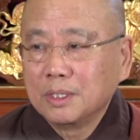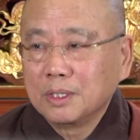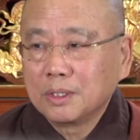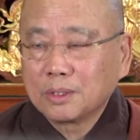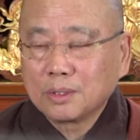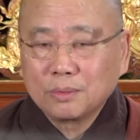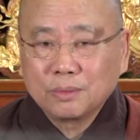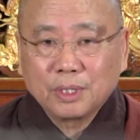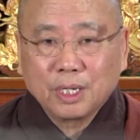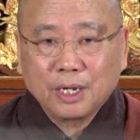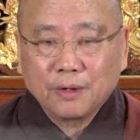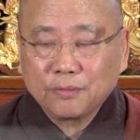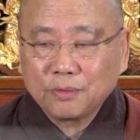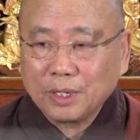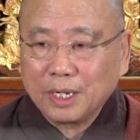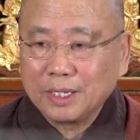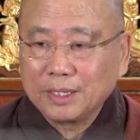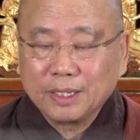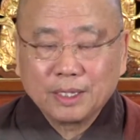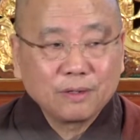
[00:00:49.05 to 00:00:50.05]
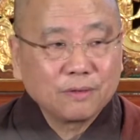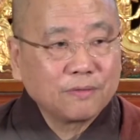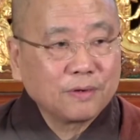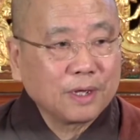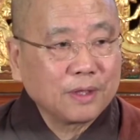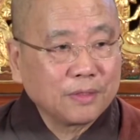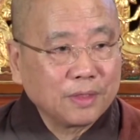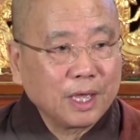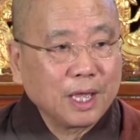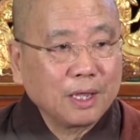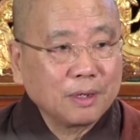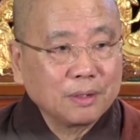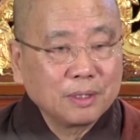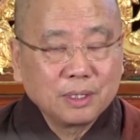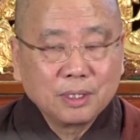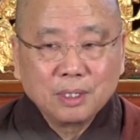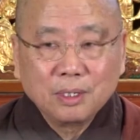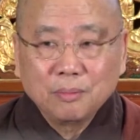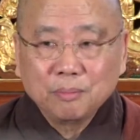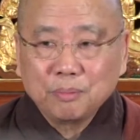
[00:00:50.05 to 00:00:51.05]
So we have to identify that,
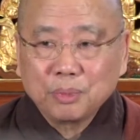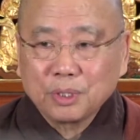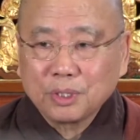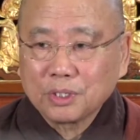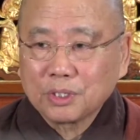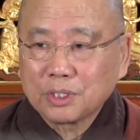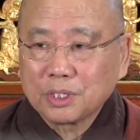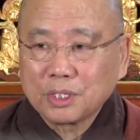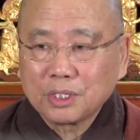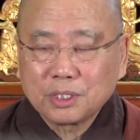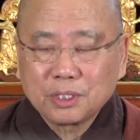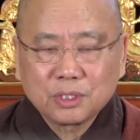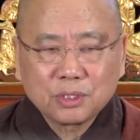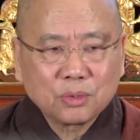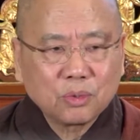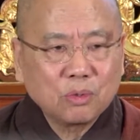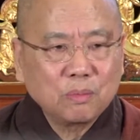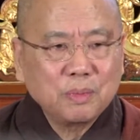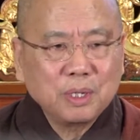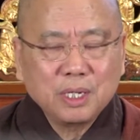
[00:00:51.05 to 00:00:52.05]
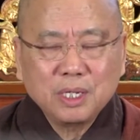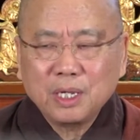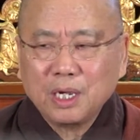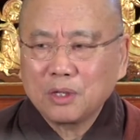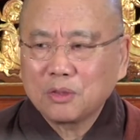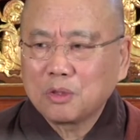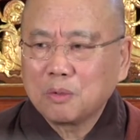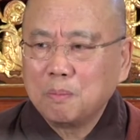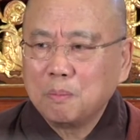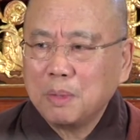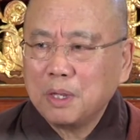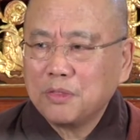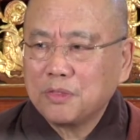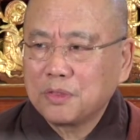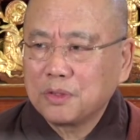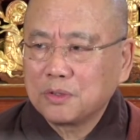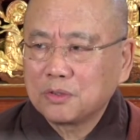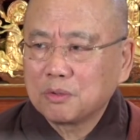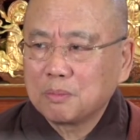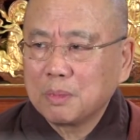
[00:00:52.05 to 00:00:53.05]
because there's so many other
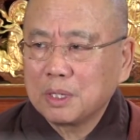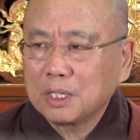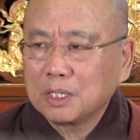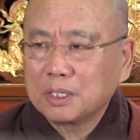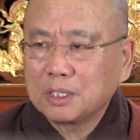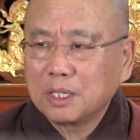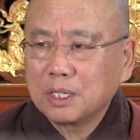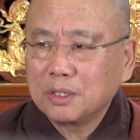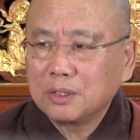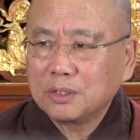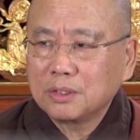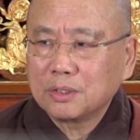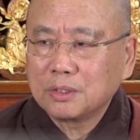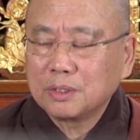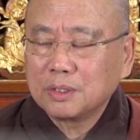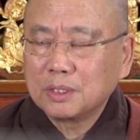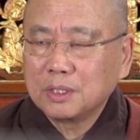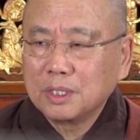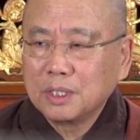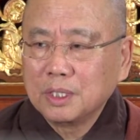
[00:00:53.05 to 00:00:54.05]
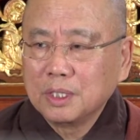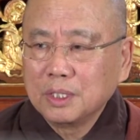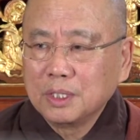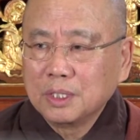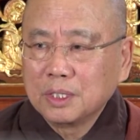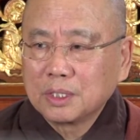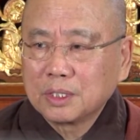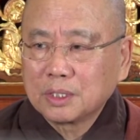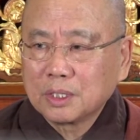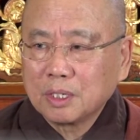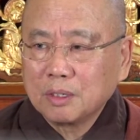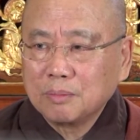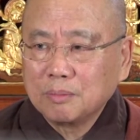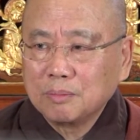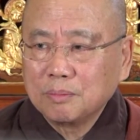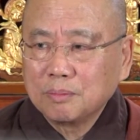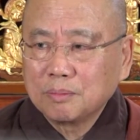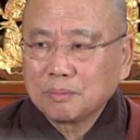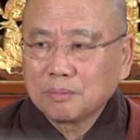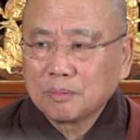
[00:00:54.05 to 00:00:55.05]
methods of meditation,
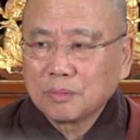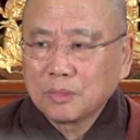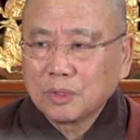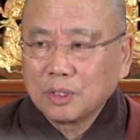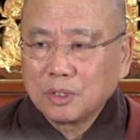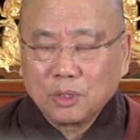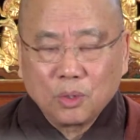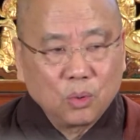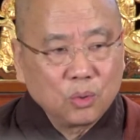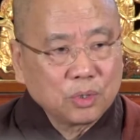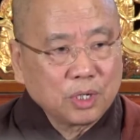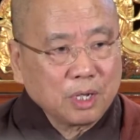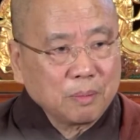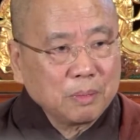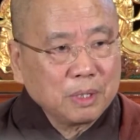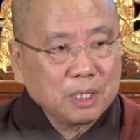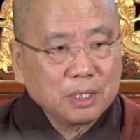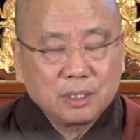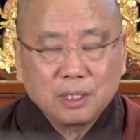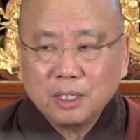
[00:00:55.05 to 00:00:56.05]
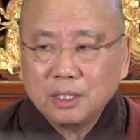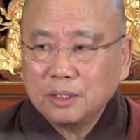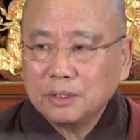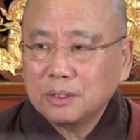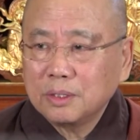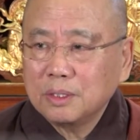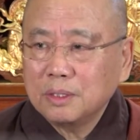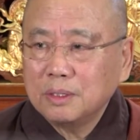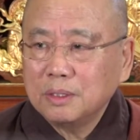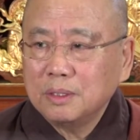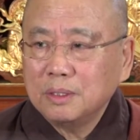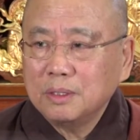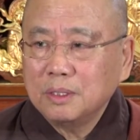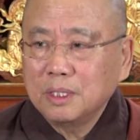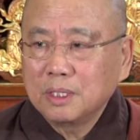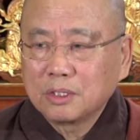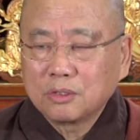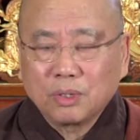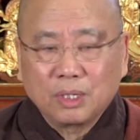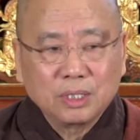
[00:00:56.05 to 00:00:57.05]
some yogic meditation,
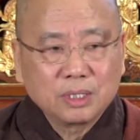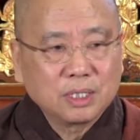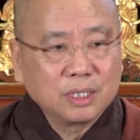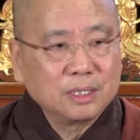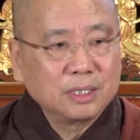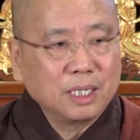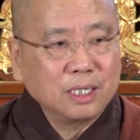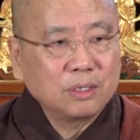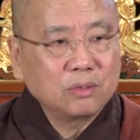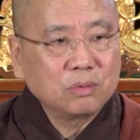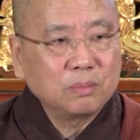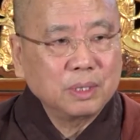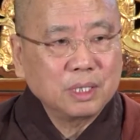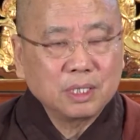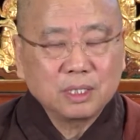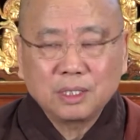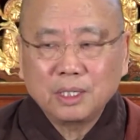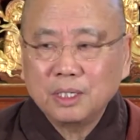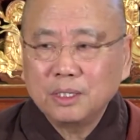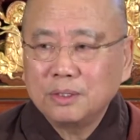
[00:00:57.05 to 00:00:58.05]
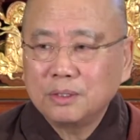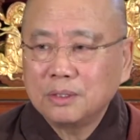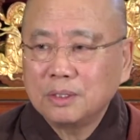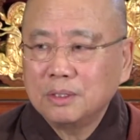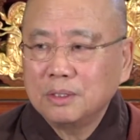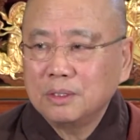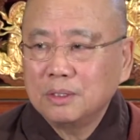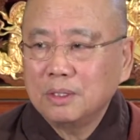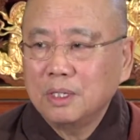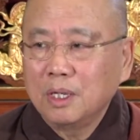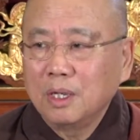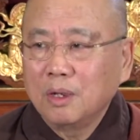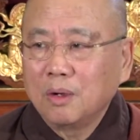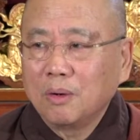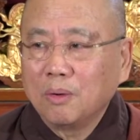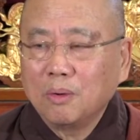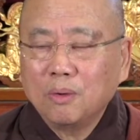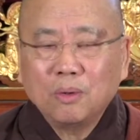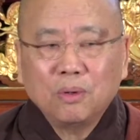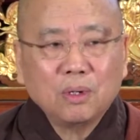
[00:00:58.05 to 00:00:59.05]
transcendental meditation,
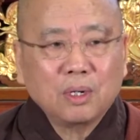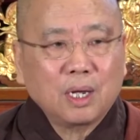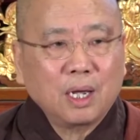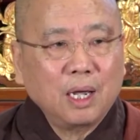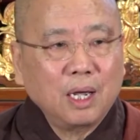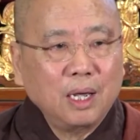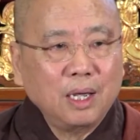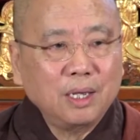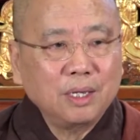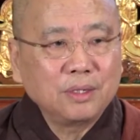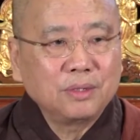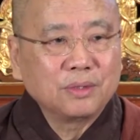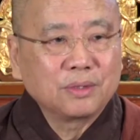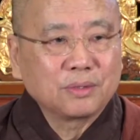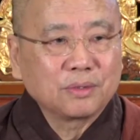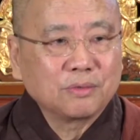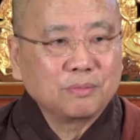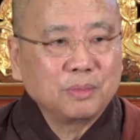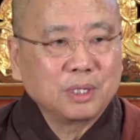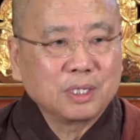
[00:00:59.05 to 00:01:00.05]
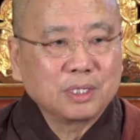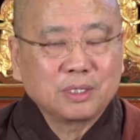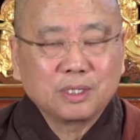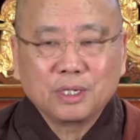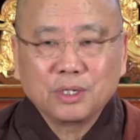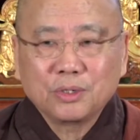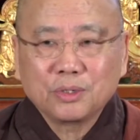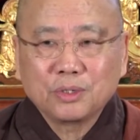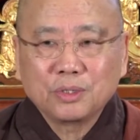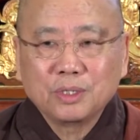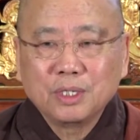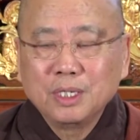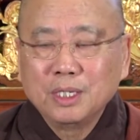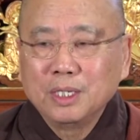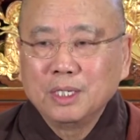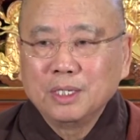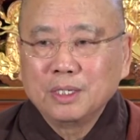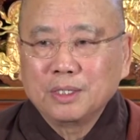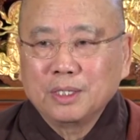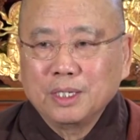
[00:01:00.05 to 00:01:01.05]
all kinds of meditation.
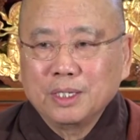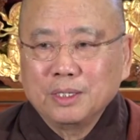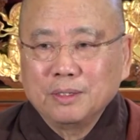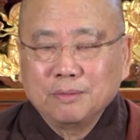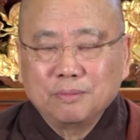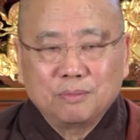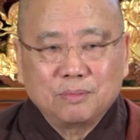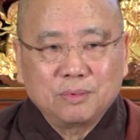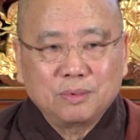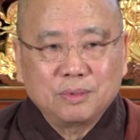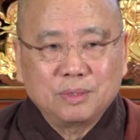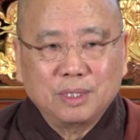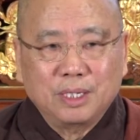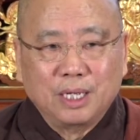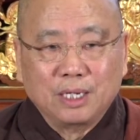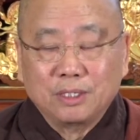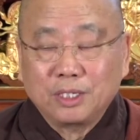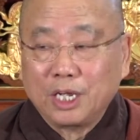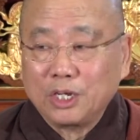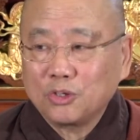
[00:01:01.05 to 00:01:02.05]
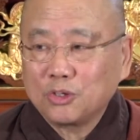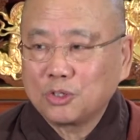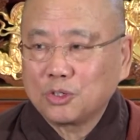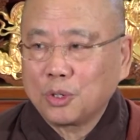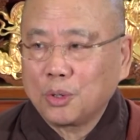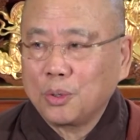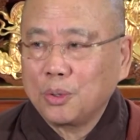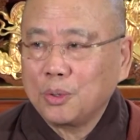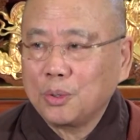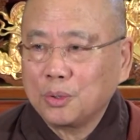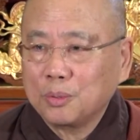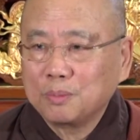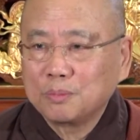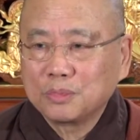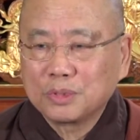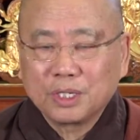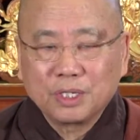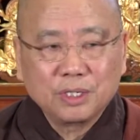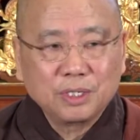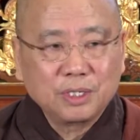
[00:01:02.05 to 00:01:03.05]
They attach
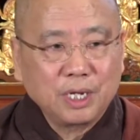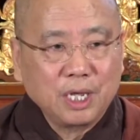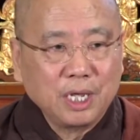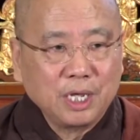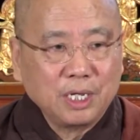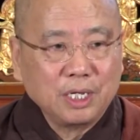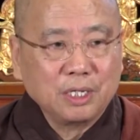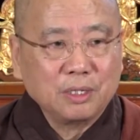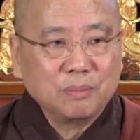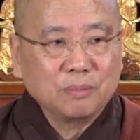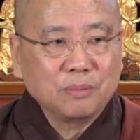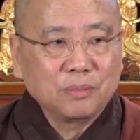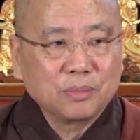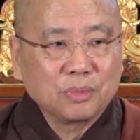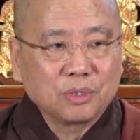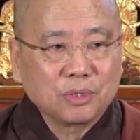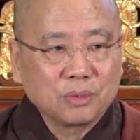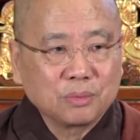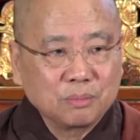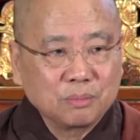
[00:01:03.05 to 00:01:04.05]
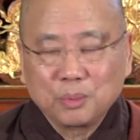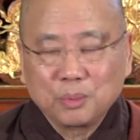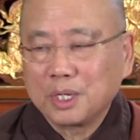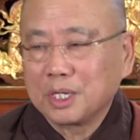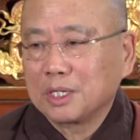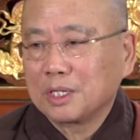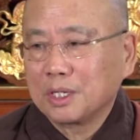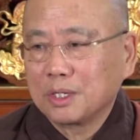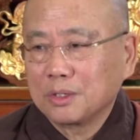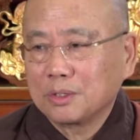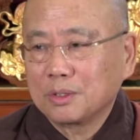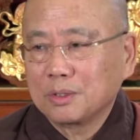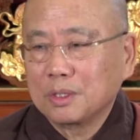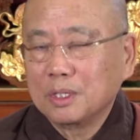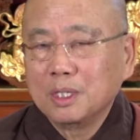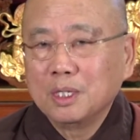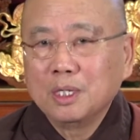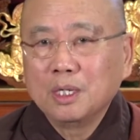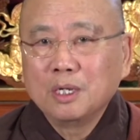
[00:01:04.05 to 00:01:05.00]
terms and names meditation.